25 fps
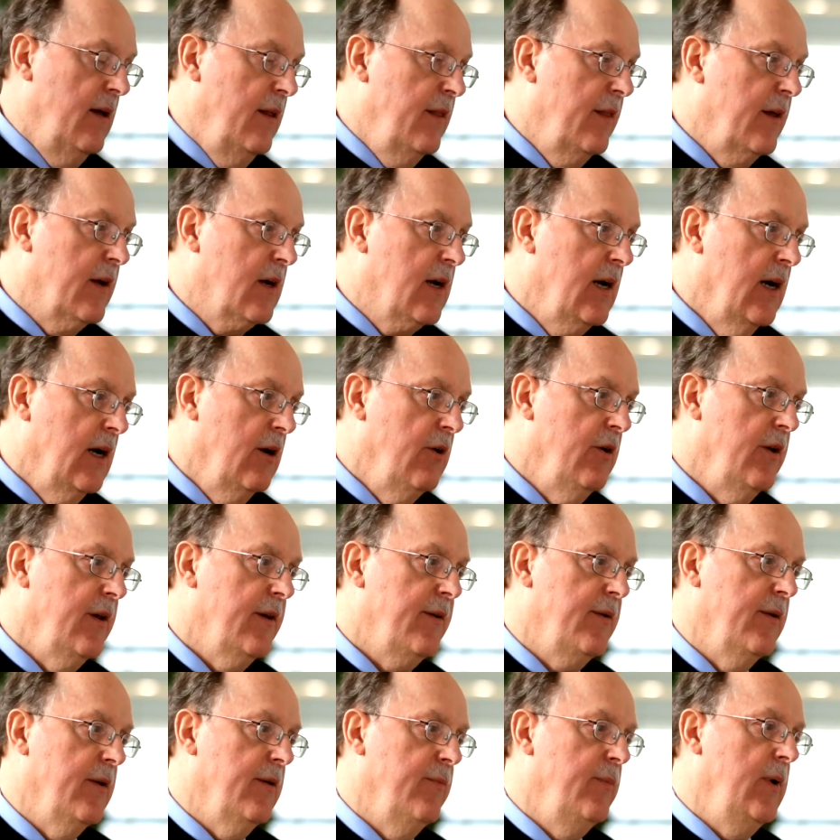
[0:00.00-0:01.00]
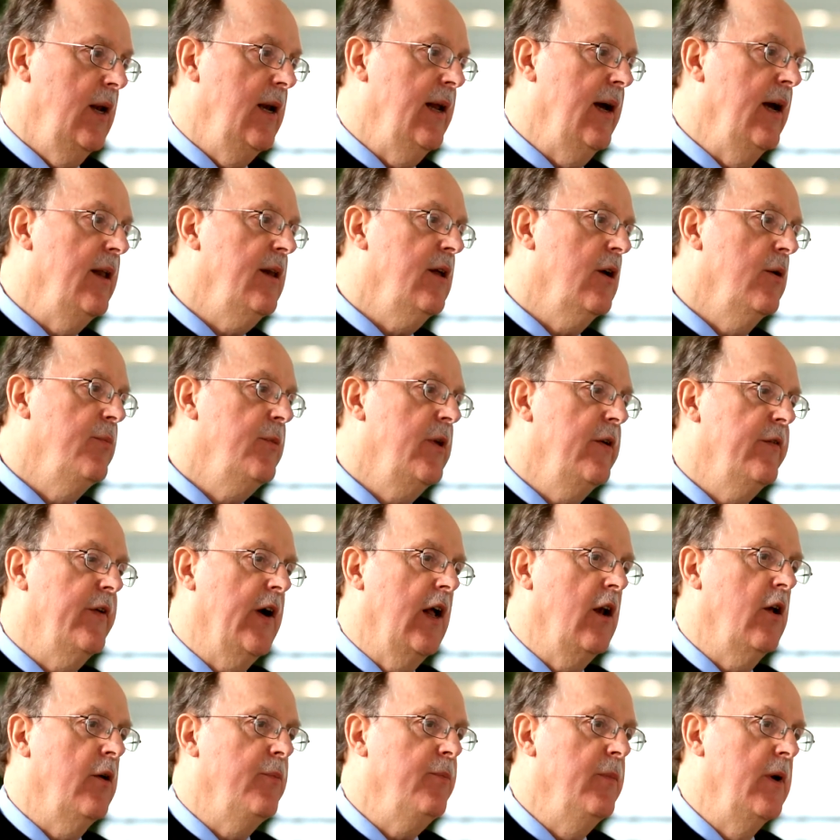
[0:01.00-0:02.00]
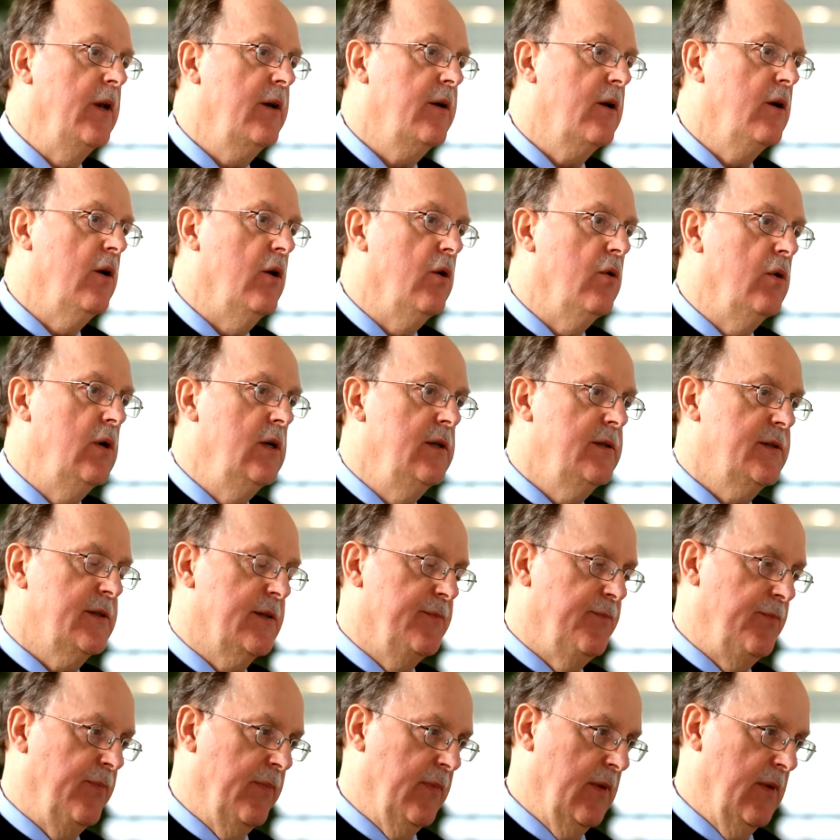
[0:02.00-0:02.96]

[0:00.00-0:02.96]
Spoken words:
The current Millennium Development Goals,